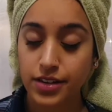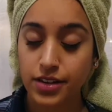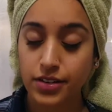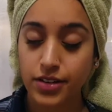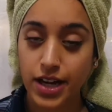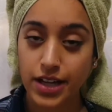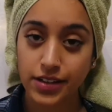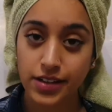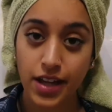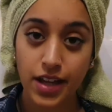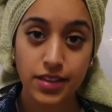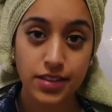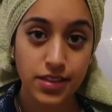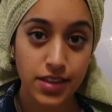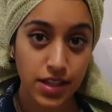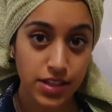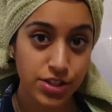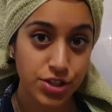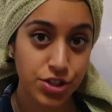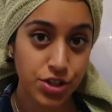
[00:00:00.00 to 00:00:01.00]
so let's get
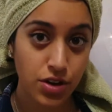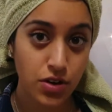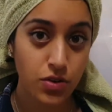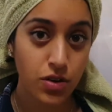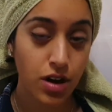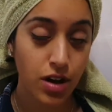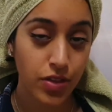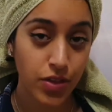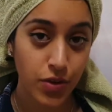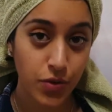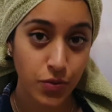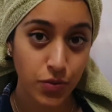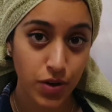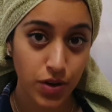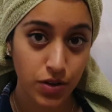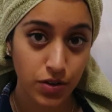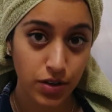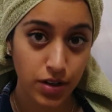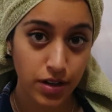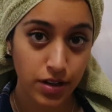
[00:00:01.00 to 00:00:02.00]
this show on the
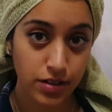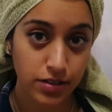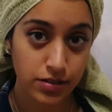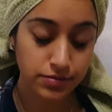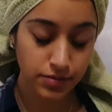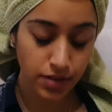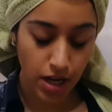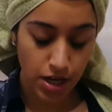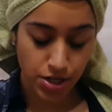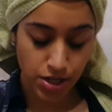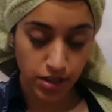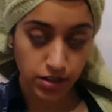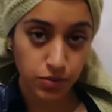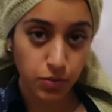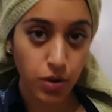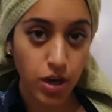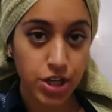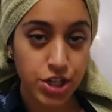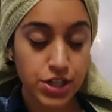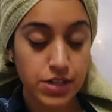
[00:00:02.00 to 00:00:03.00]
road. I just
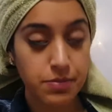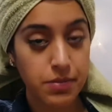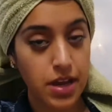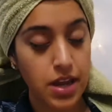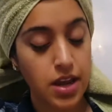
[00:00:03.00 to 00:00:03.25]
washed my